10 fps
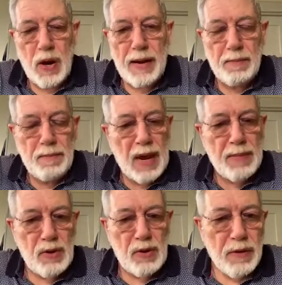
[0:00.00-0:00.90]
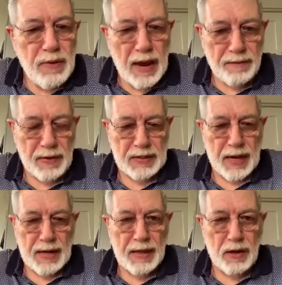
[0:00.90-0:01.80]
where maybe you don't have
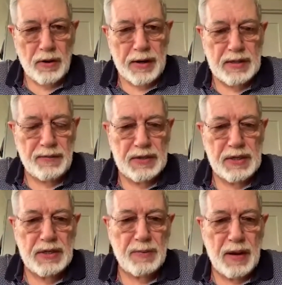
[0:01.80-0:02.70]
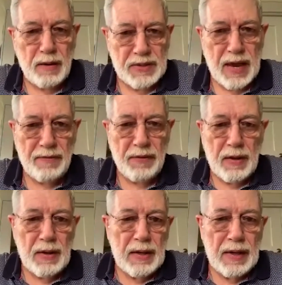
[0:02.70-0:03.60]
exactly the connectivity to be able to have
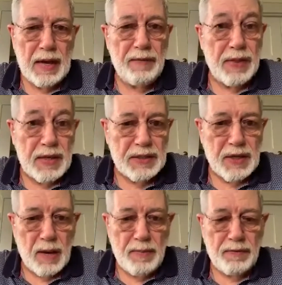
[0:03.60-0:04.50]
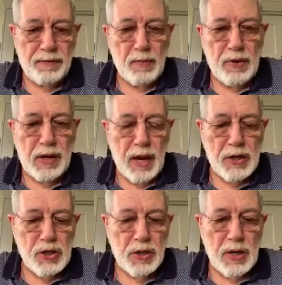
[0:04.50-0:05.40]
even this type of
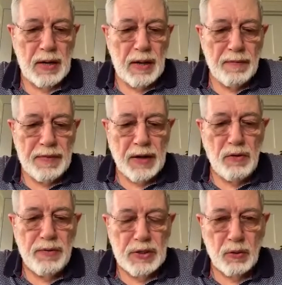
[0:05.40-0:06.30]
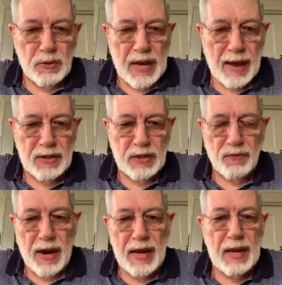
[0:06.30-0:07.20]
communication, then you resort to having to
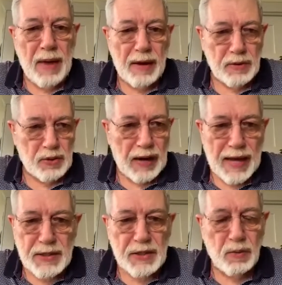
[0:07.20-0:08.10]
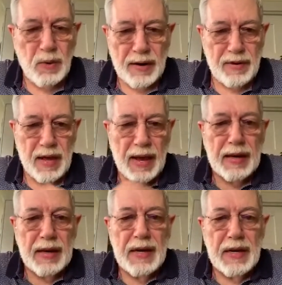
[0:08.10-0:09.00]
write emails or letters or whatever the heck
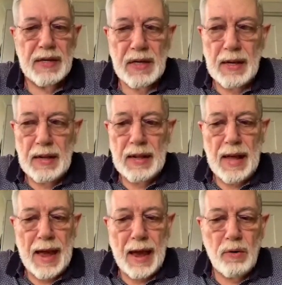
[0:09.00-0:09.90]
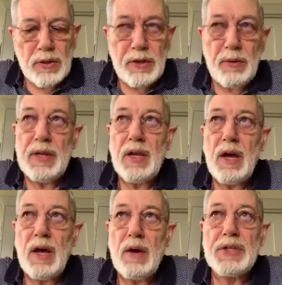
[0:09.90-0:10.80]
it is. How do you, in
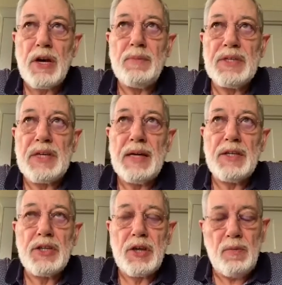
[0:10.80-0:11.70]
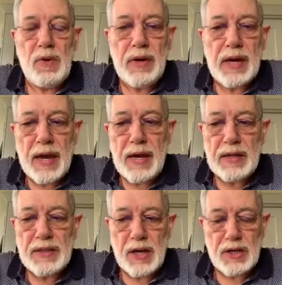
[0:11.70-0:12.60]
those circumstances, communicate
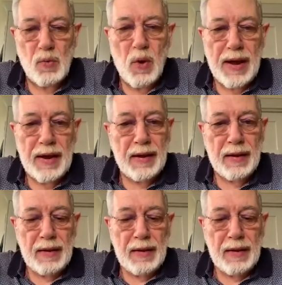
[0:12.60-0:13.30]
in such a way